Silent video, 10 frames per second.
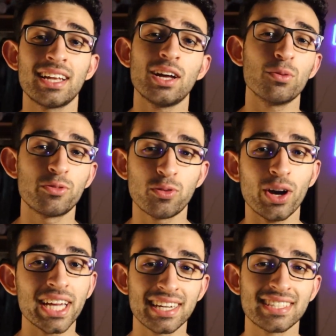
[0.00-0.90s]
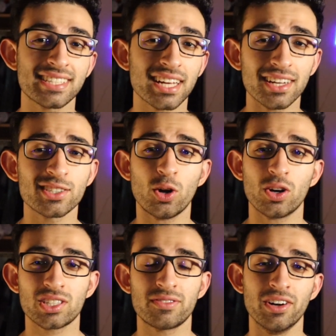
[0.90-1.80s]
Now before I discuss
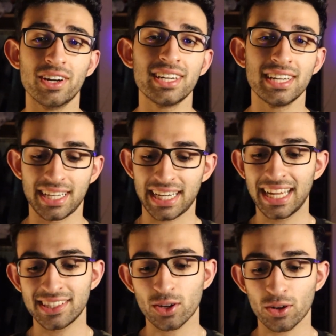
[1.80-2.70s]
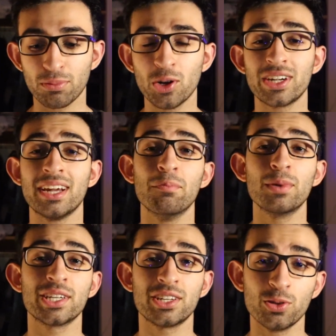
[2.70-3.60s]
Oxford, let's talk about
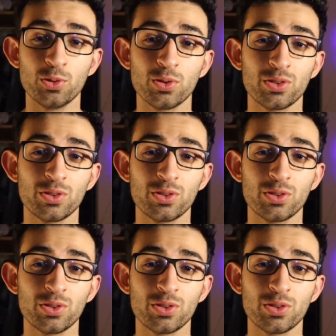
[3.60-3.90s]
number two.